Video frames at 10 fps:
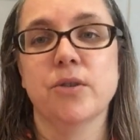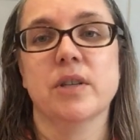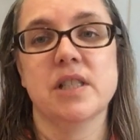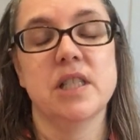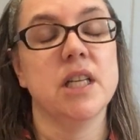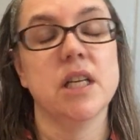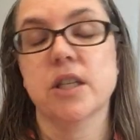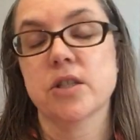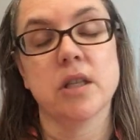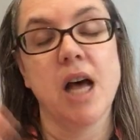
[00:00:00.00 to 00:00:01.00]
you could see
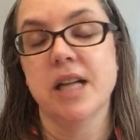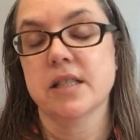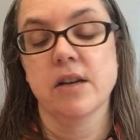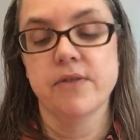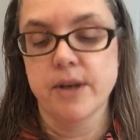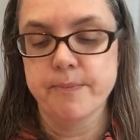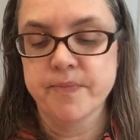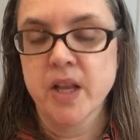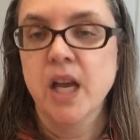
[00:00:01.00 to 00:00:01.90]
there's lots of them.